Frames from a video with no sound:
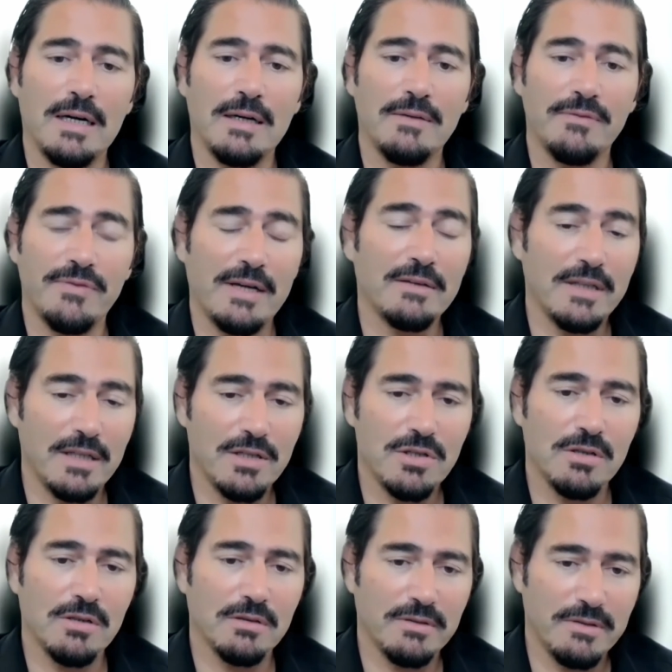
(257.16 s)

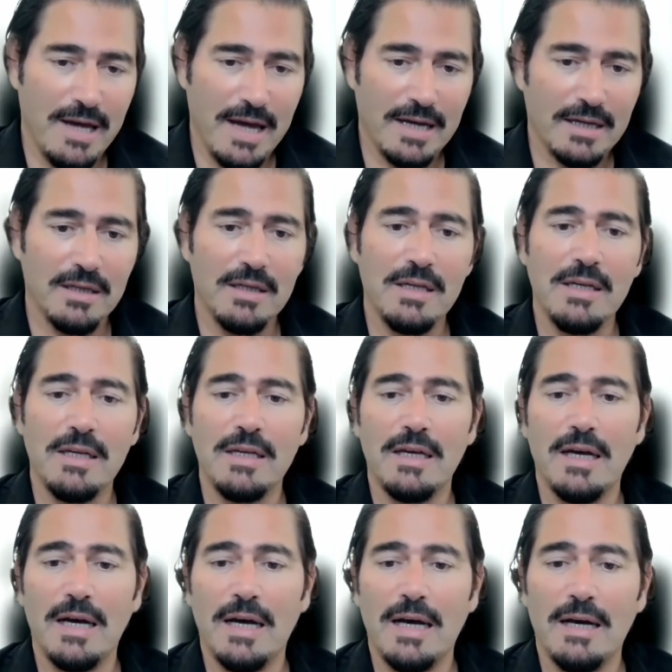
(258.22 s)
foundational tech.
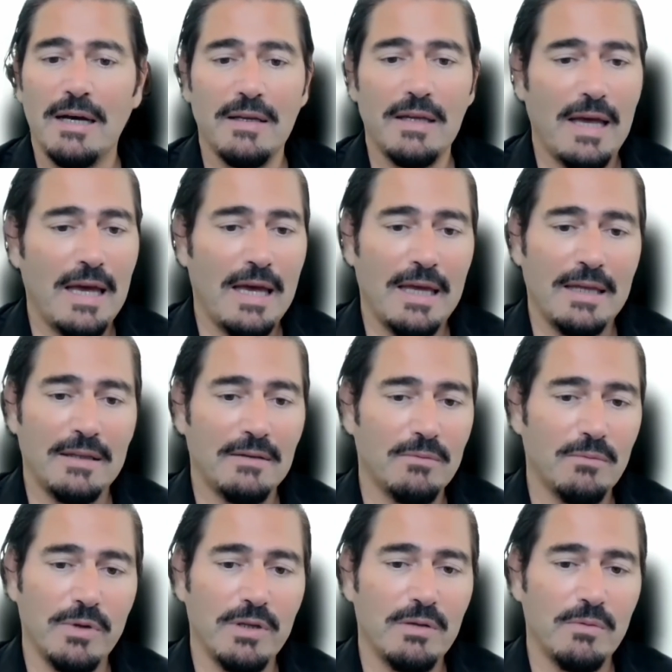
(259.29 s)
And
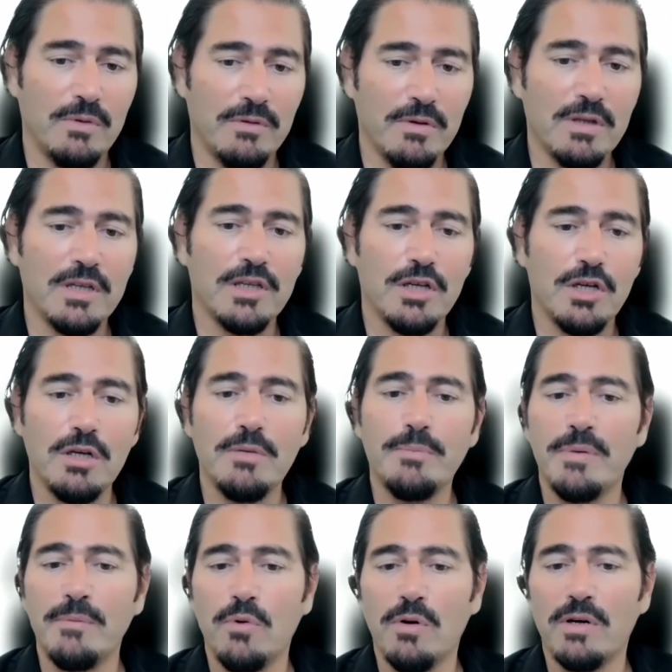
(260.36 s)
we really couldn't
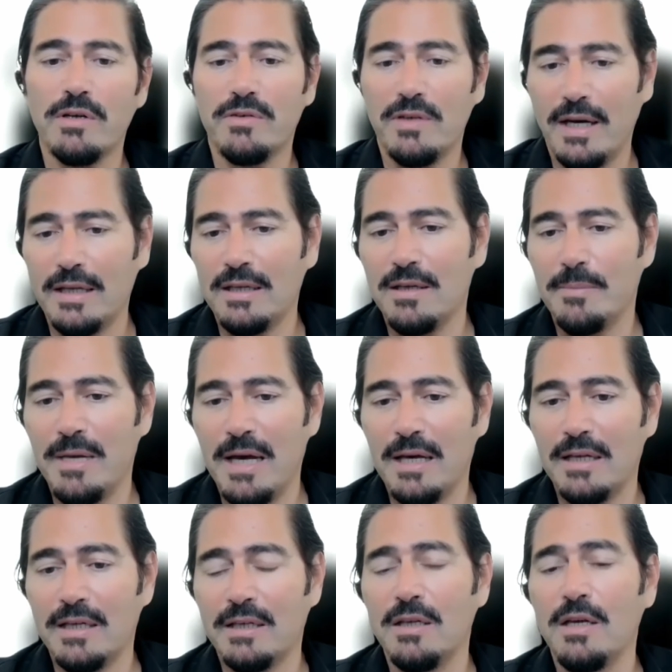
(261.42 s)
be more excited
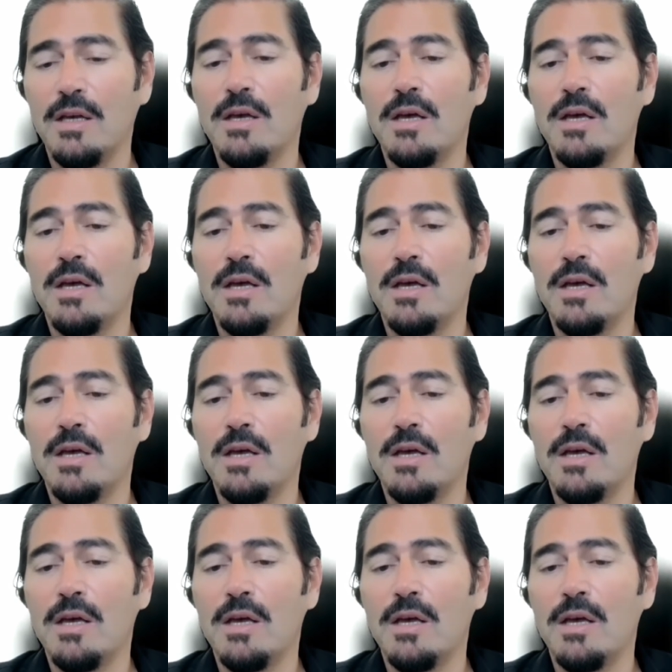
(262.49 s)
about it.